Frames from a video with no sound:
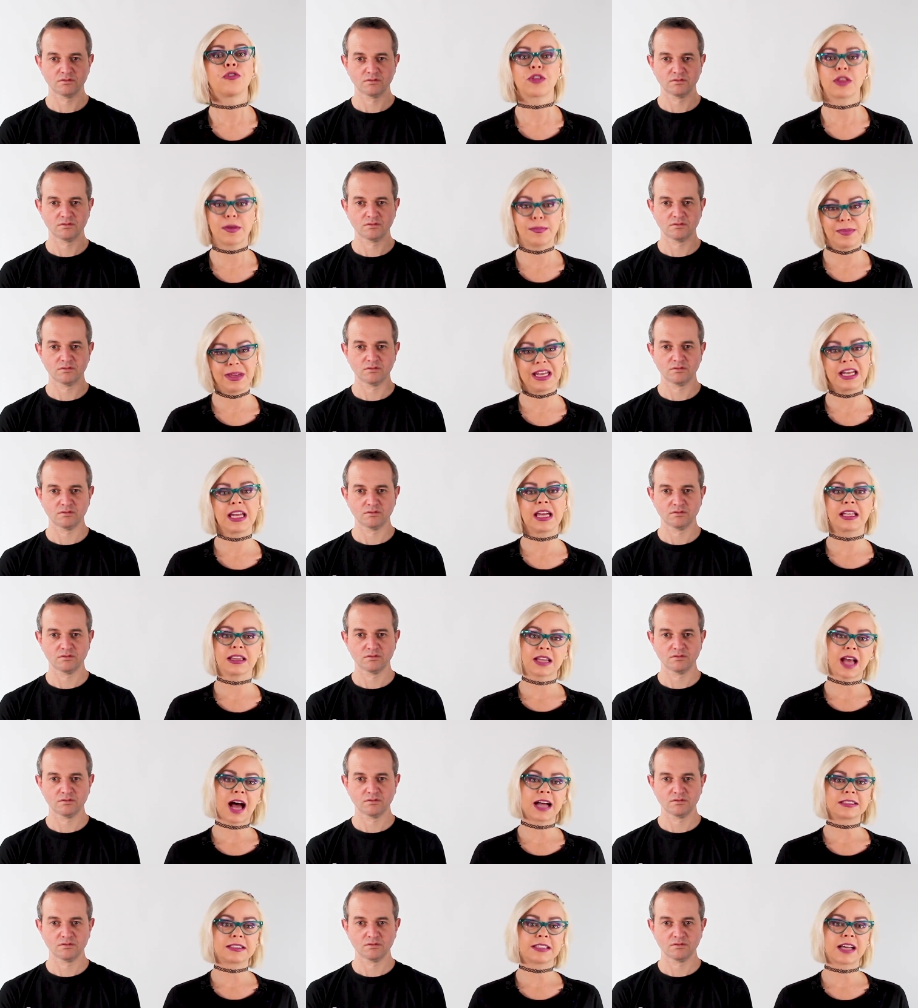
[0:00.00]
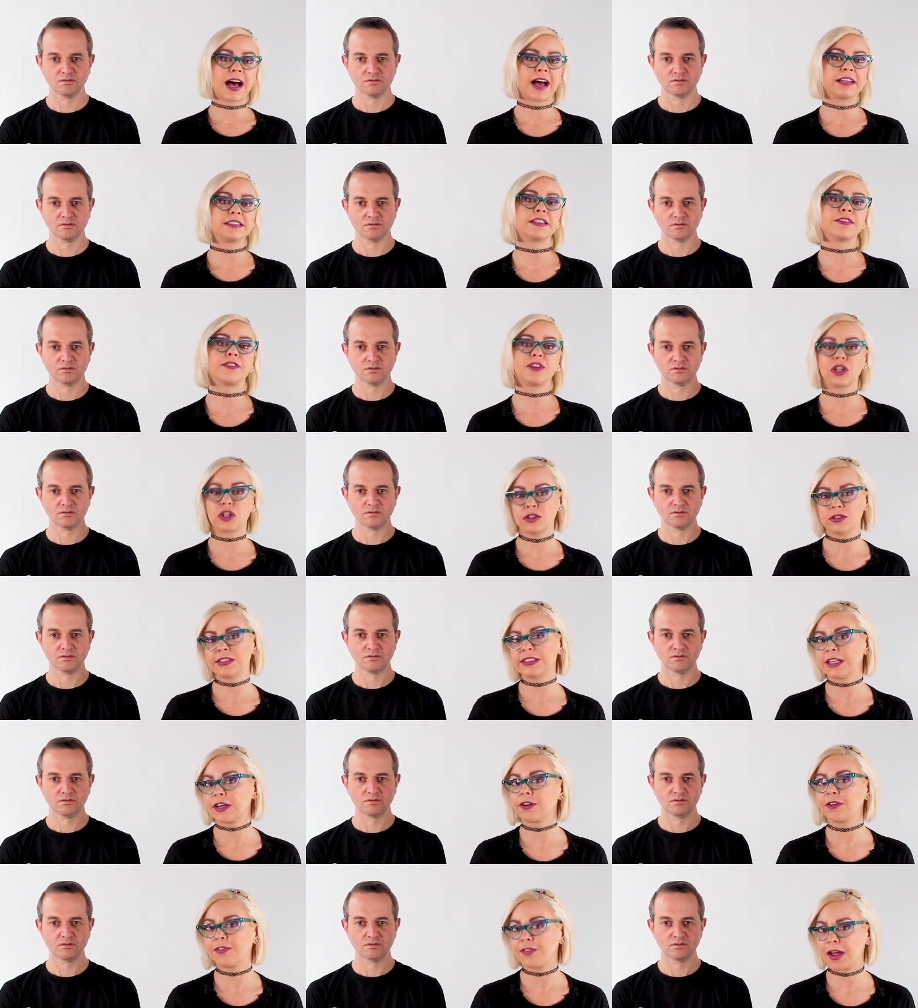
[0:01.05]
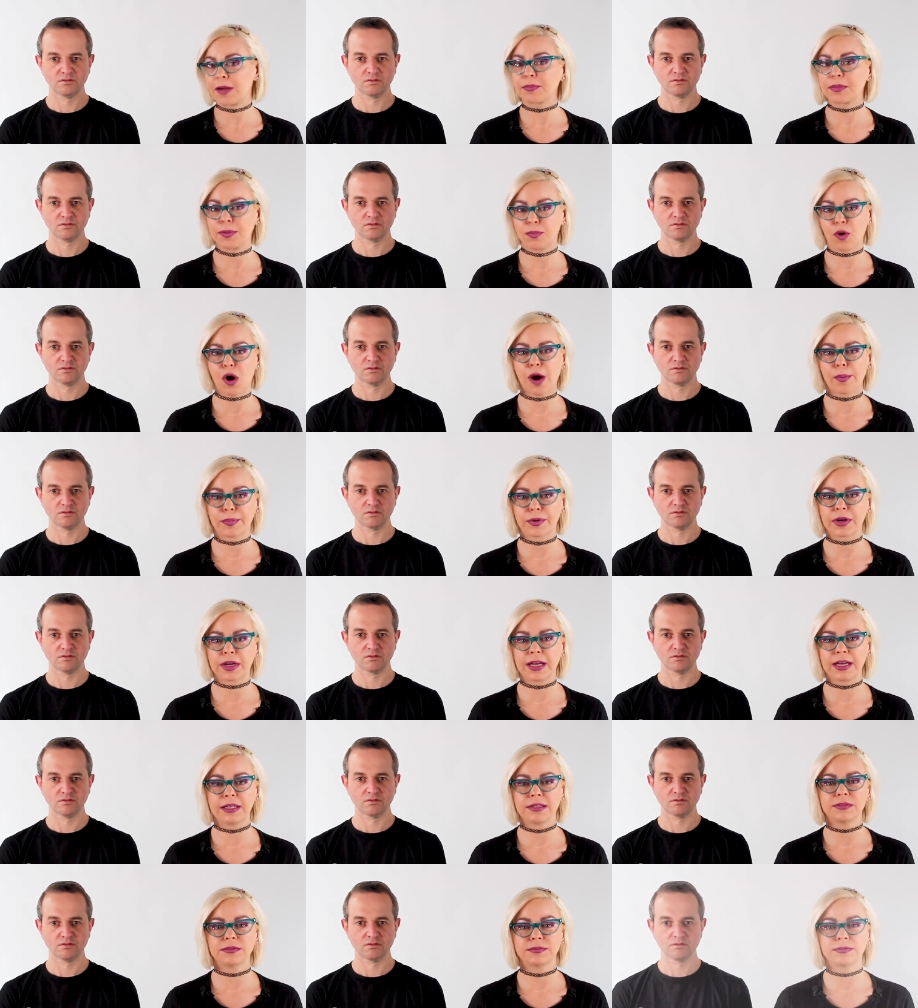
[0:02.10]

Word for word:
Speaker 1: for the median lot size of a new single family property.